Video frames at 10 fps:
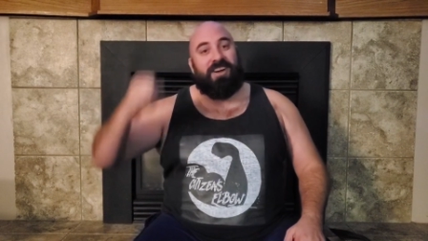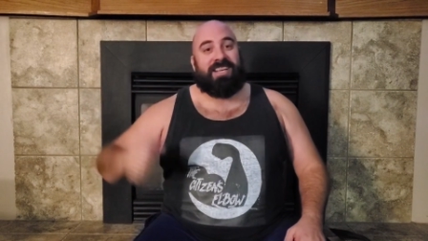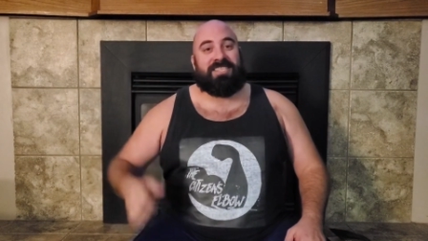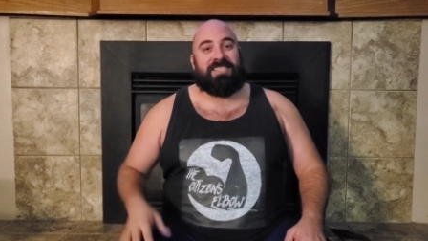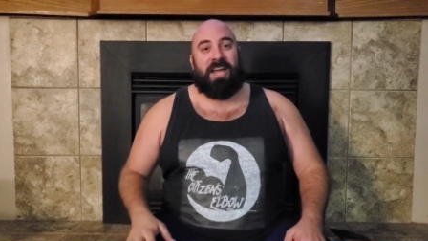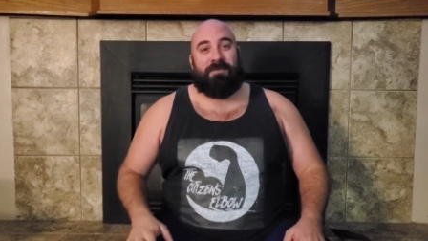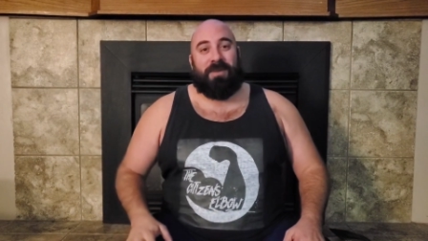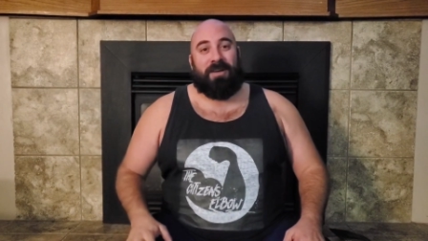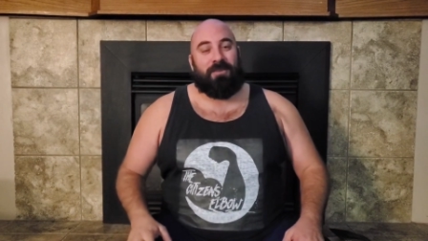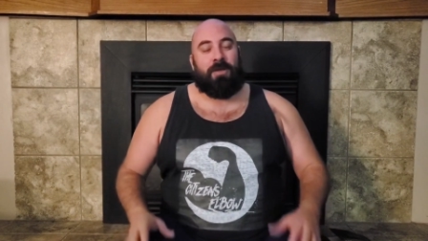arrest
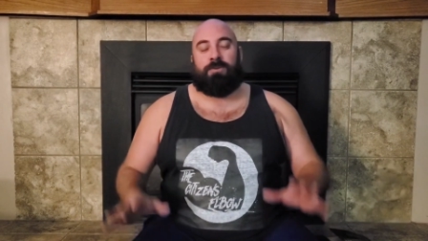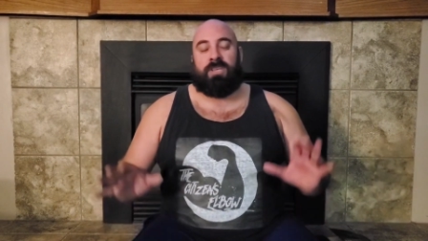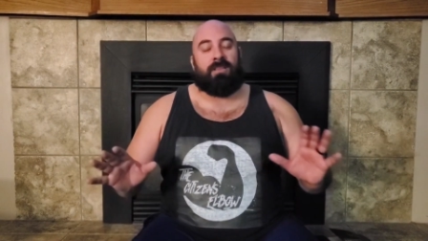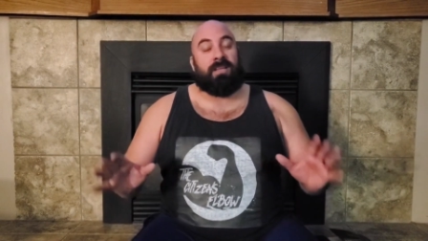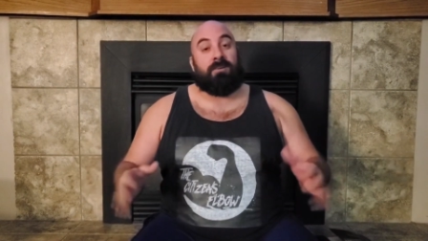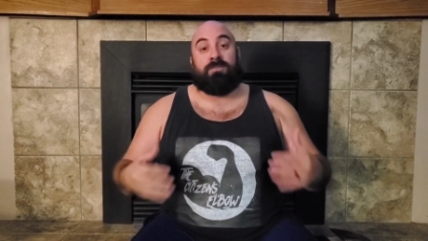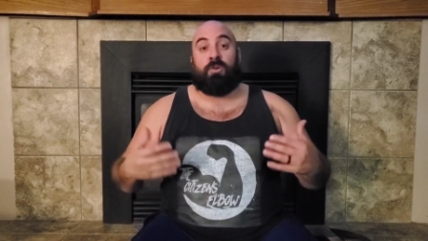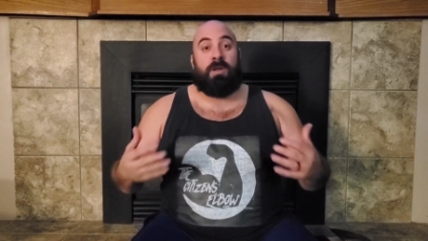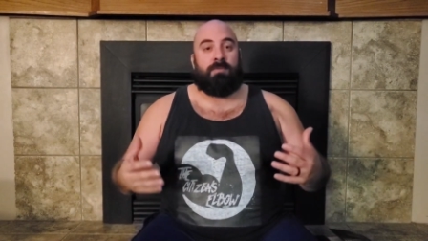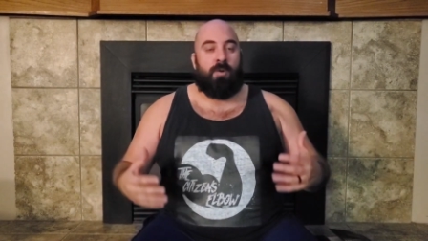type. Oh, it was hilarious,
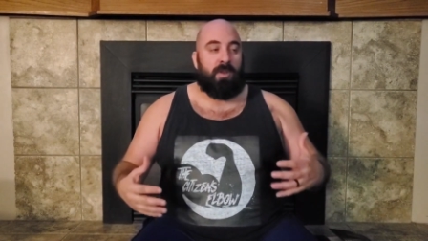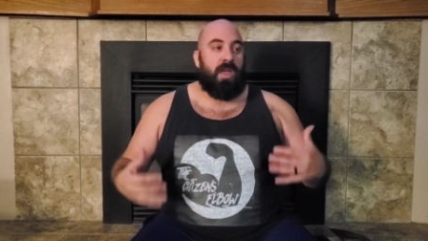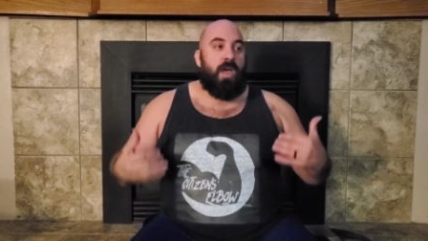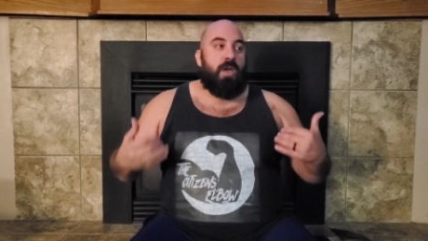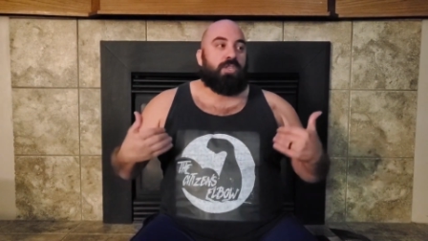a great moment.